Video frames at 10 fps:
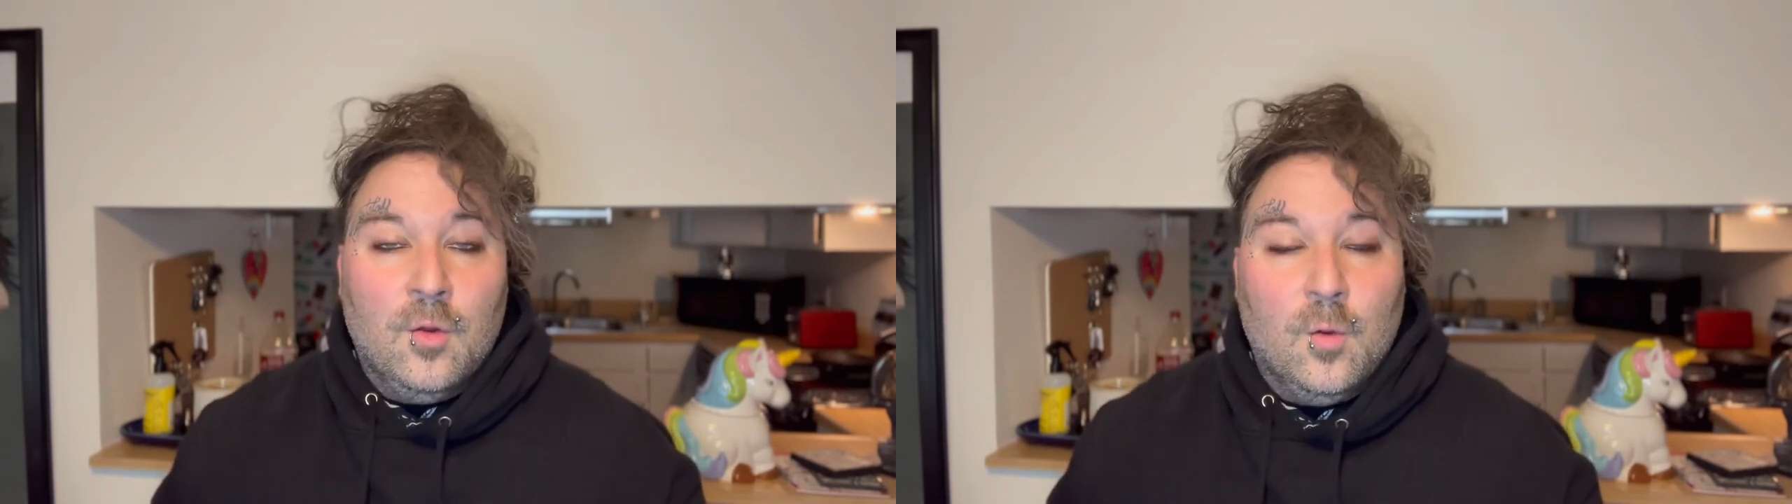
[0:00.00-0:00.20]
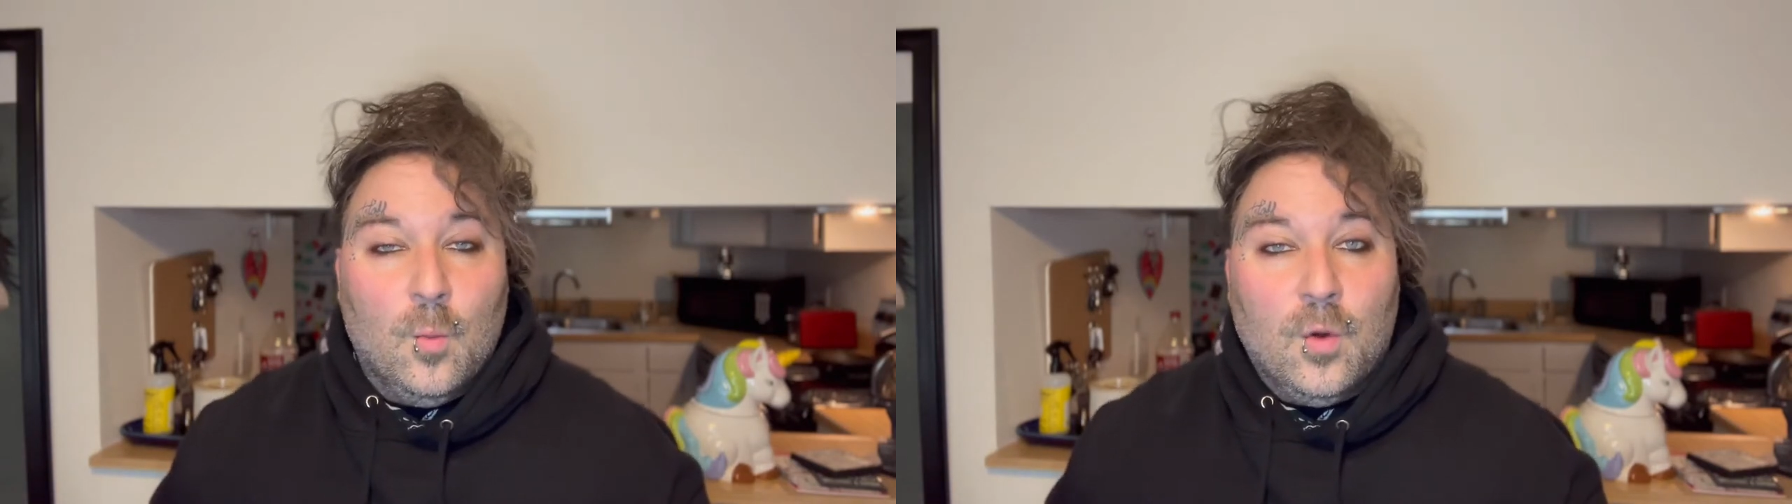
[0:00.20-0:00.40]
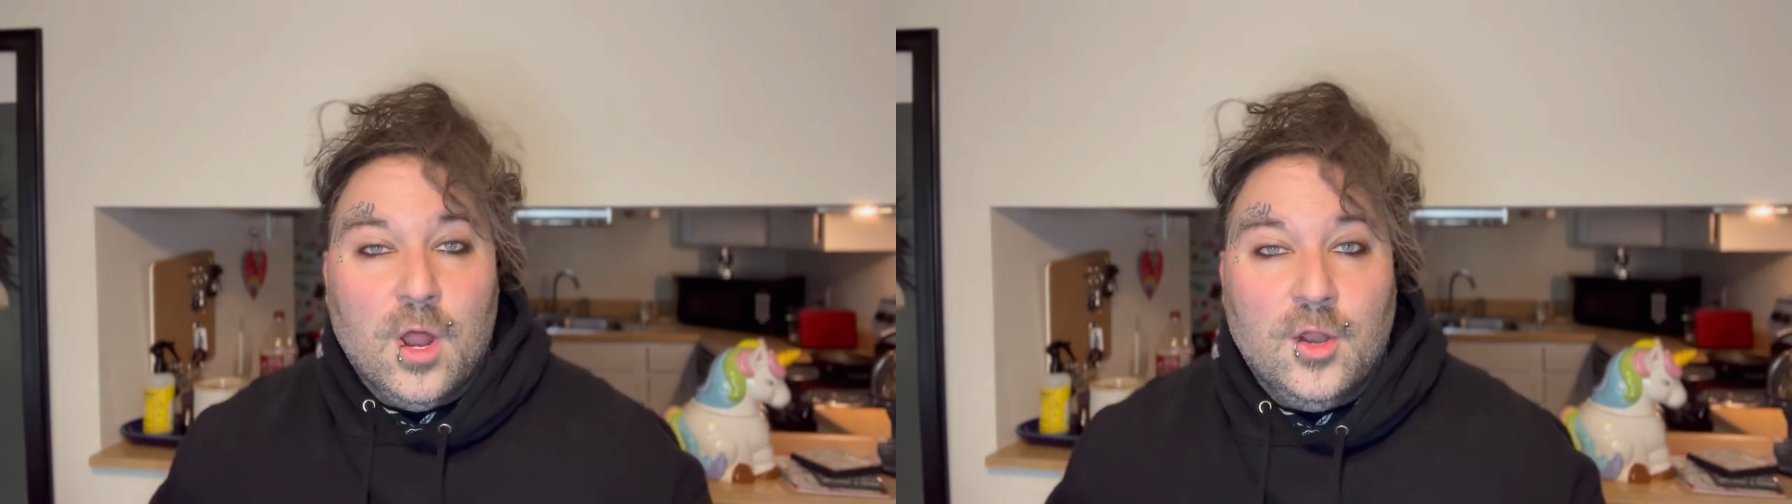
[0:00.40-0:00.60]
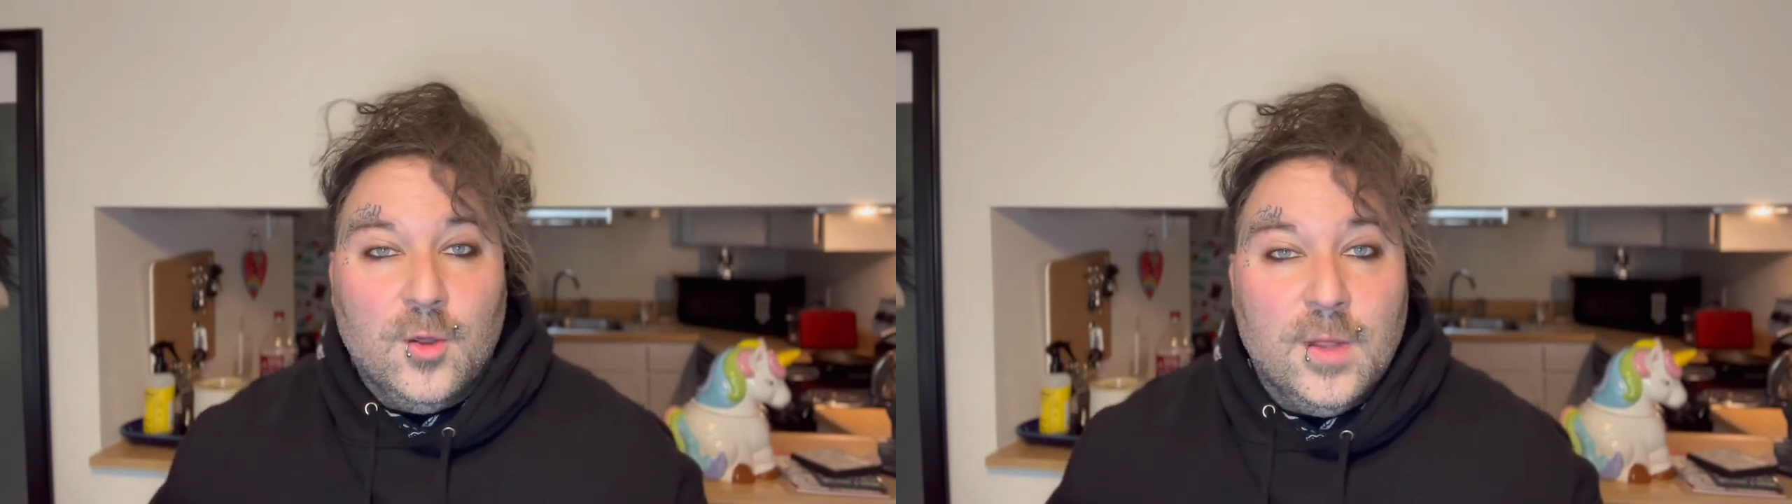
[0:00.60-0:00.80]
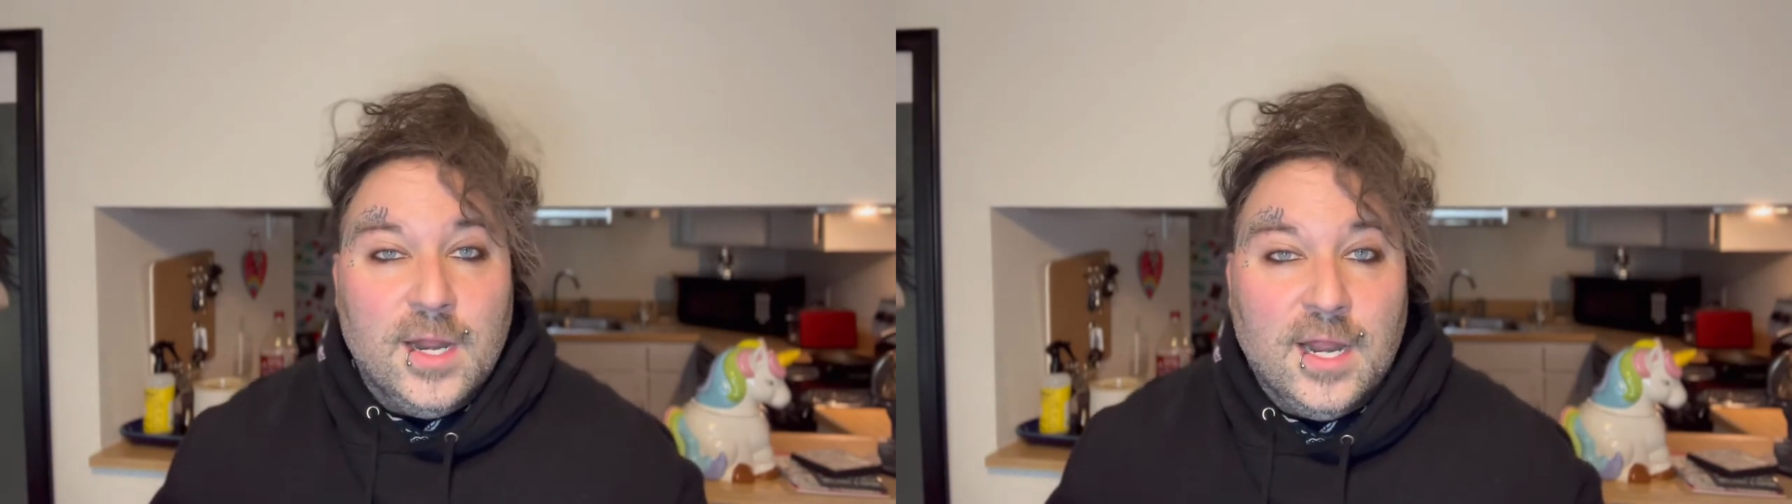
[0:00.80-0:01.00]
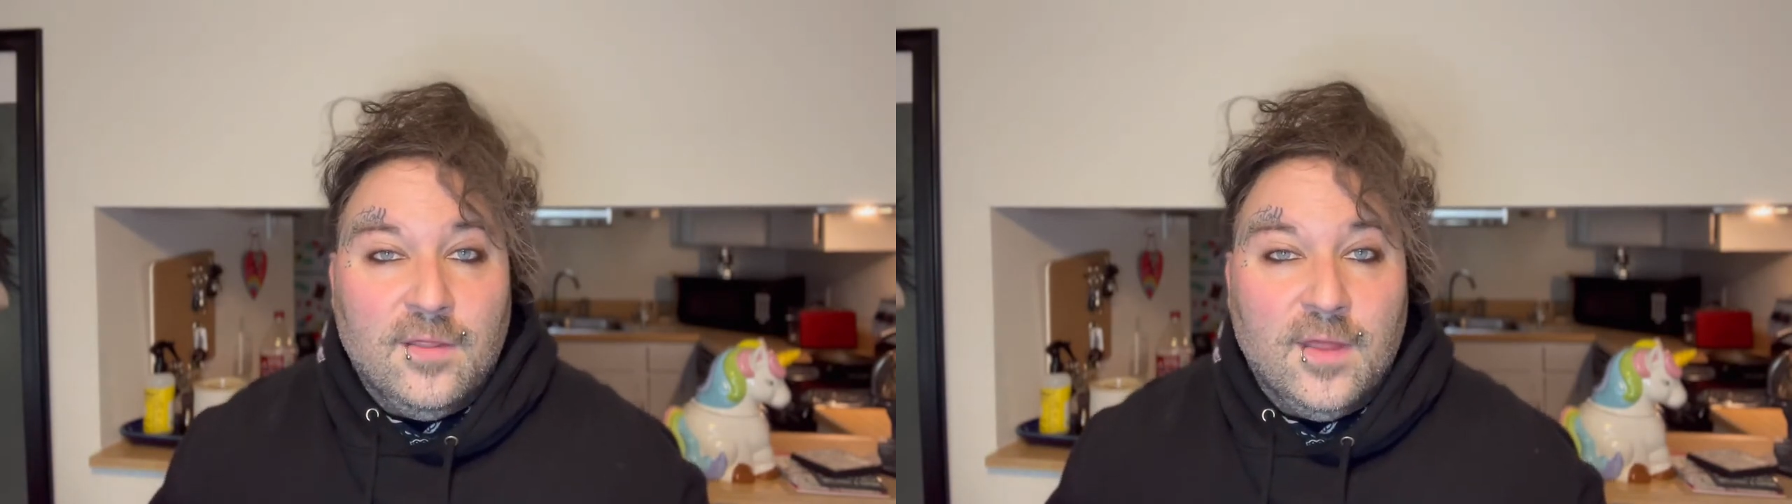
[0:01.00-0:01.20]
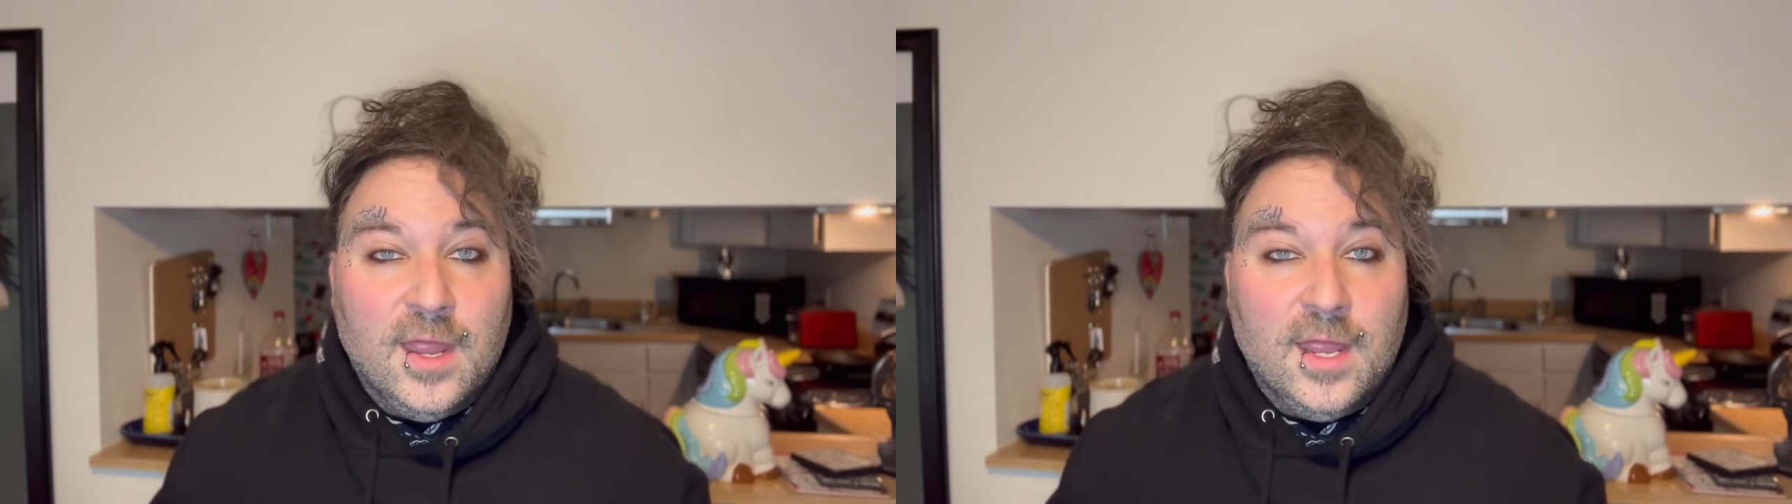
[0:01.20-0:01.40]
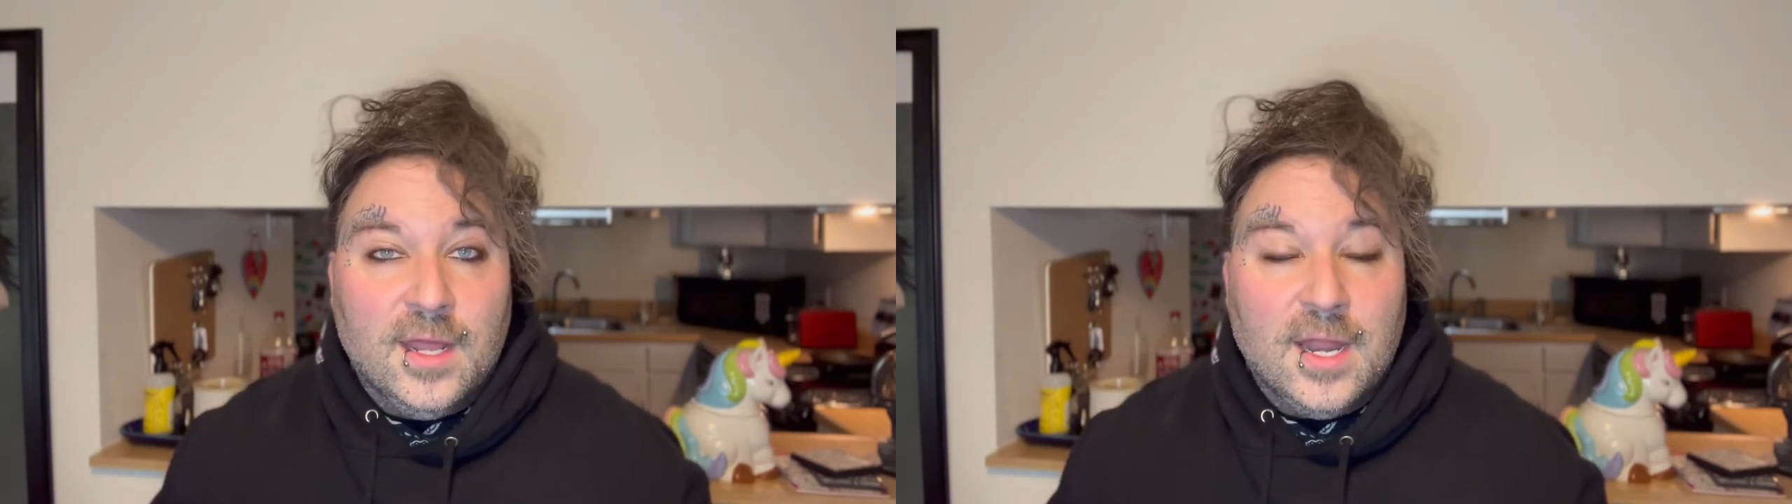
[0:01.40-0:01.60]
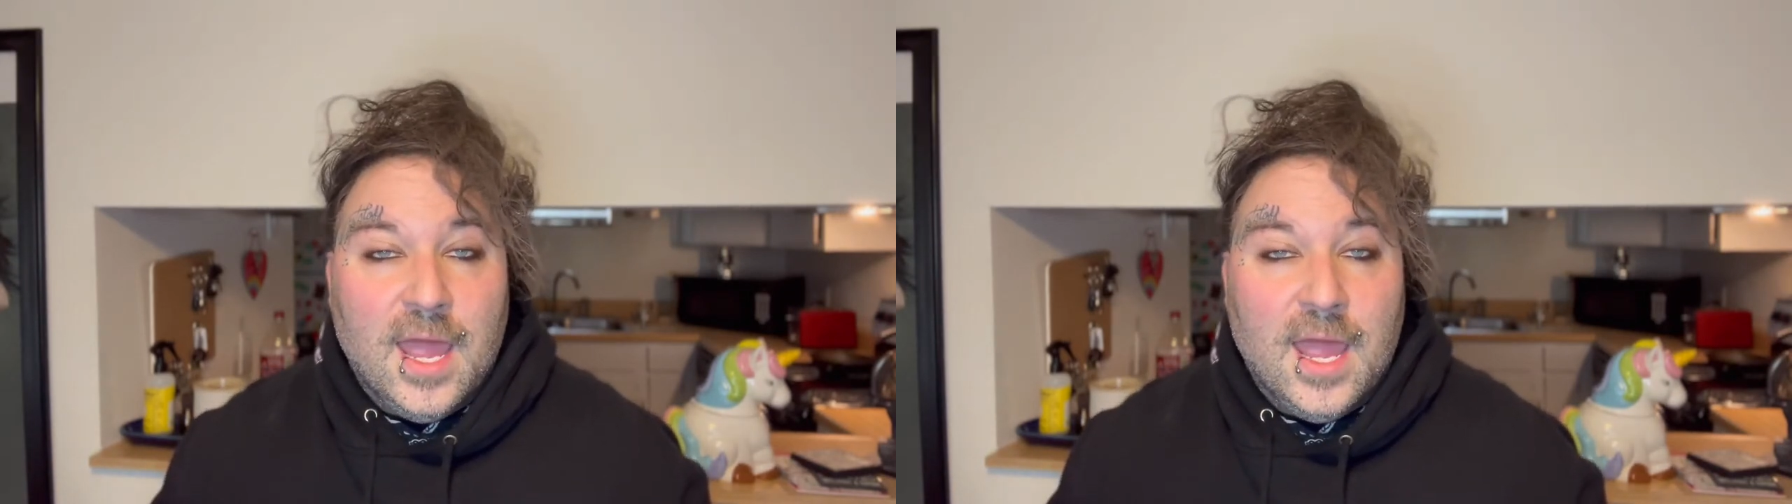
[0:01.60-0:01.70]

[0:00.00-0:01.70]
we're not doing anything,